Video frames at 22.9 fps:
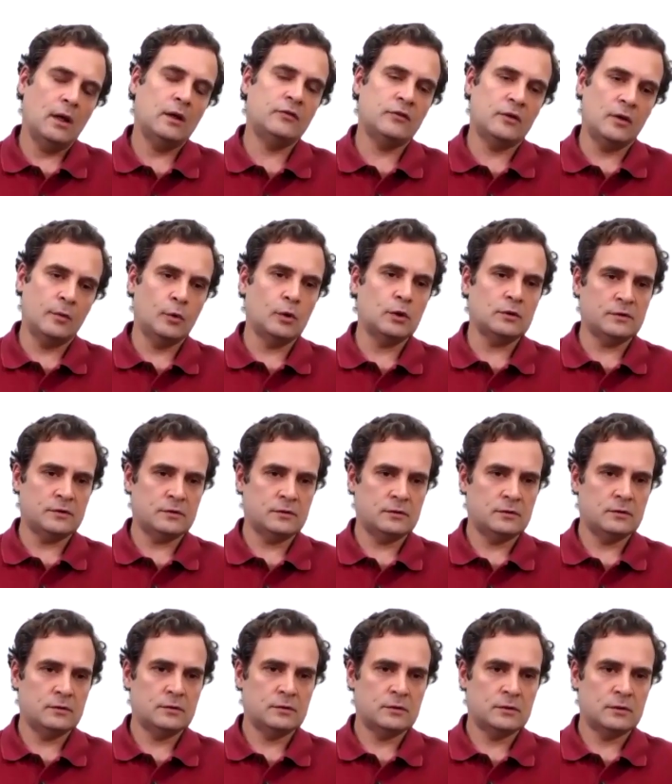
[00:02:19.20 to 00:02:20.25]
a stimulus.
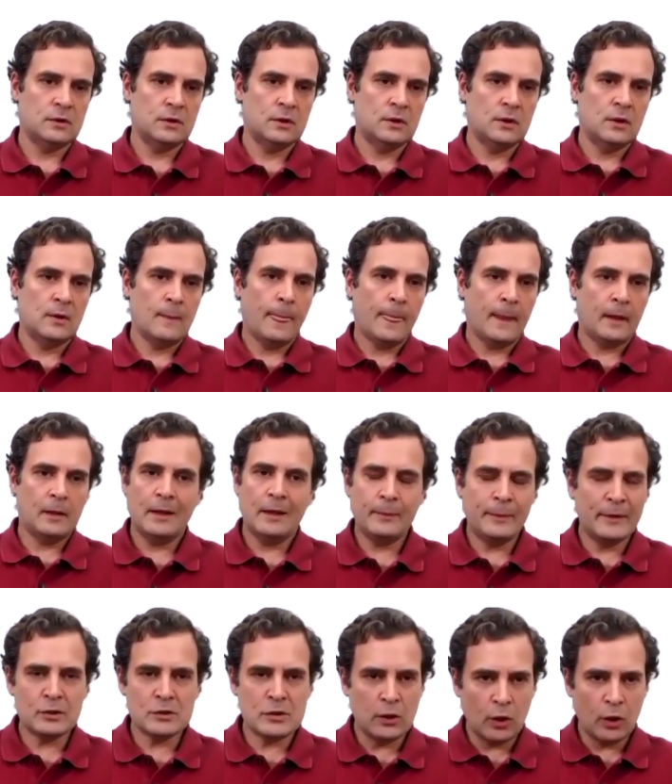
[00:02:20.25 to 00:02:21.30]
Like,
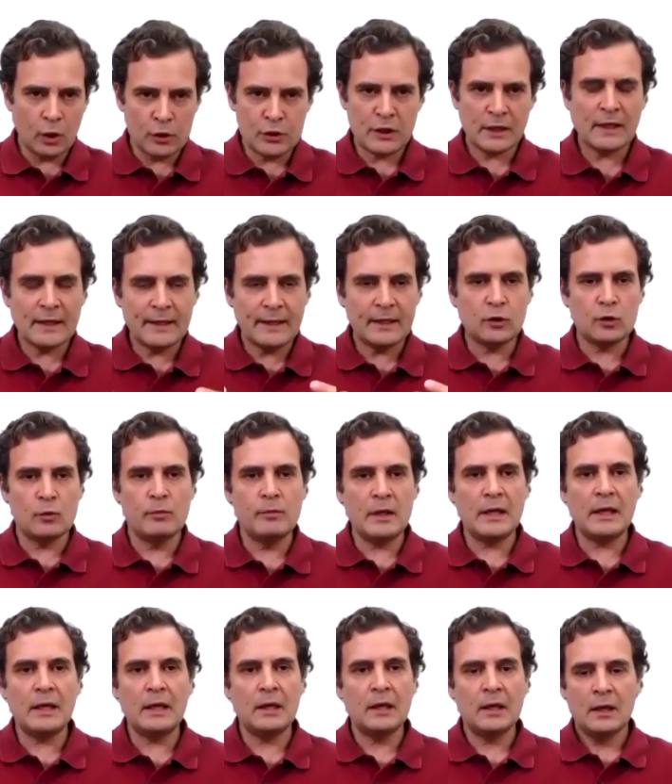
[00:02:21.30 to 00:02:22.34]
because logically to
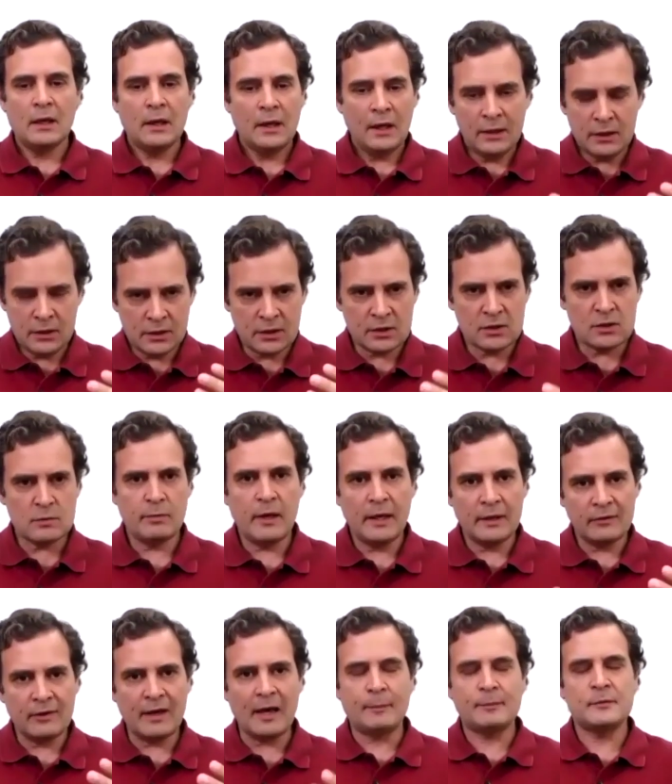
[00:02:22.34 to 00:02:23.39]
me, it just
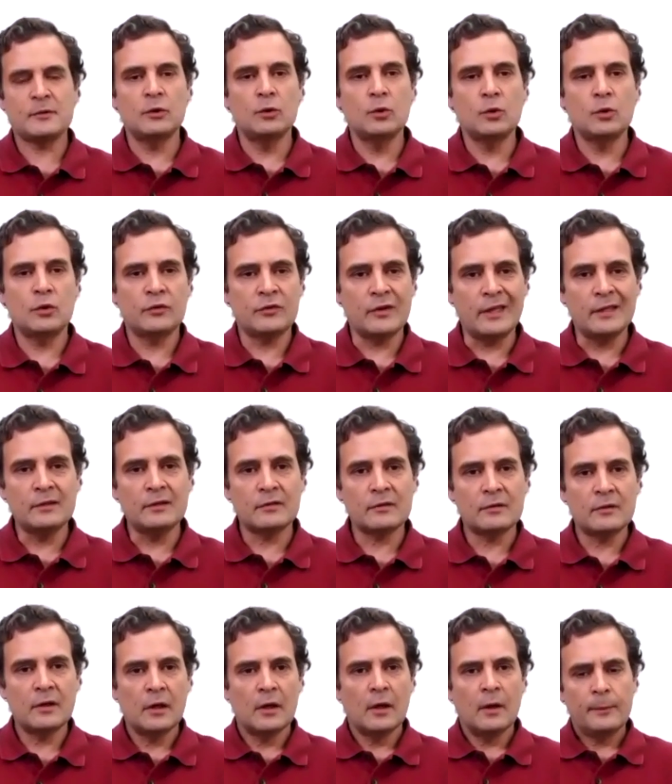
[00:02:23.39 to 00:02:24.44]
makes absolute
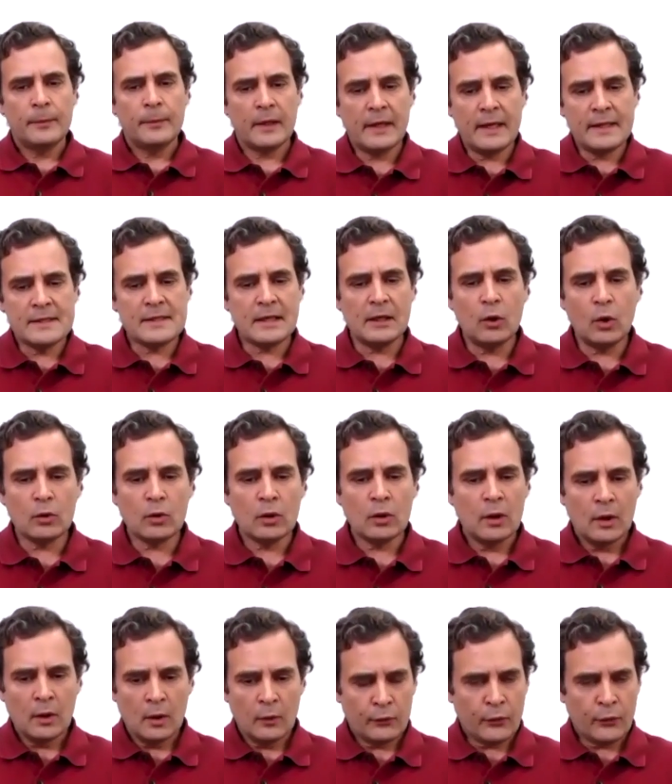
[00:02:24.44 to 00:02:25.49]
sense. And I said, look,
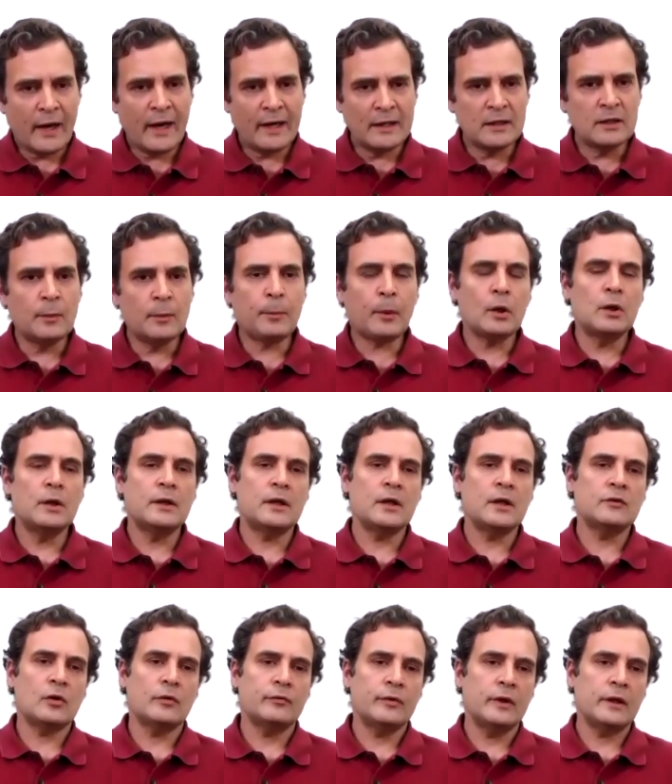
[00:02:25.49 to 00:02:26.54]
forget the
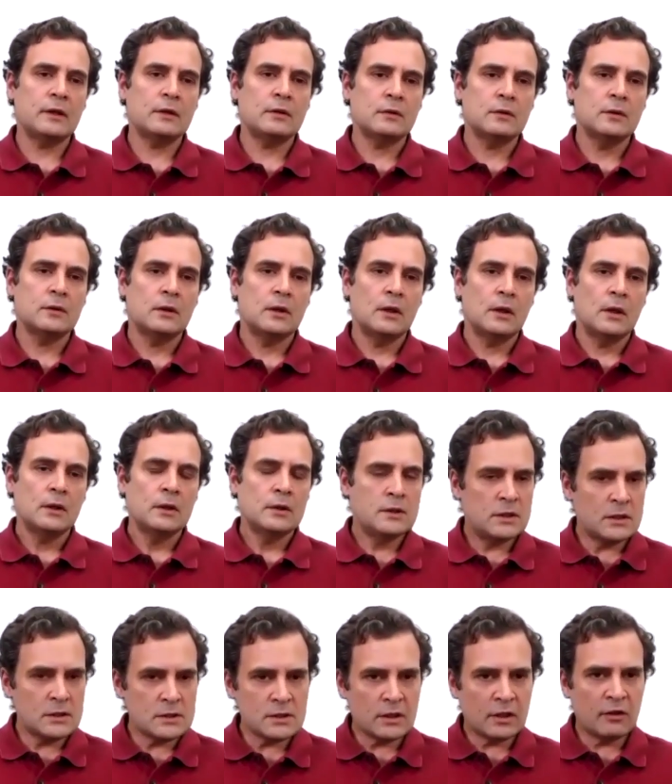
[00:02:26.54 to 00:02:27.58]
politics of it.
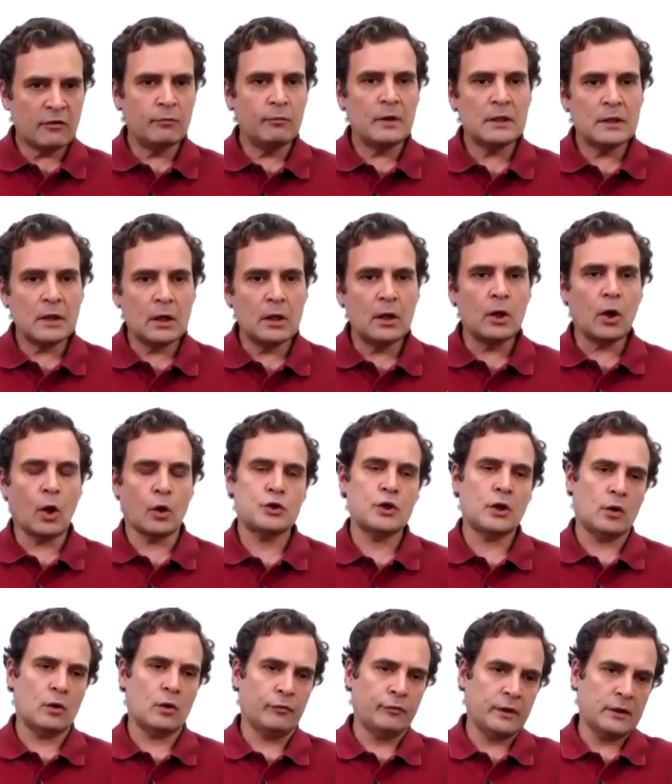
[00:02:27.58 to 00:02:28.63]
Just give me the
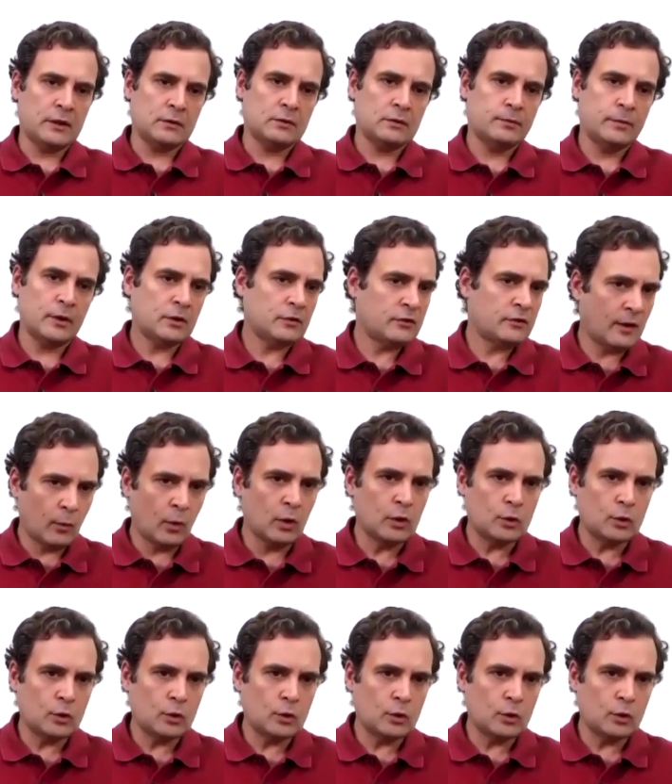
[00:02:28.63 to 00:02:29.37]
logic of it, because I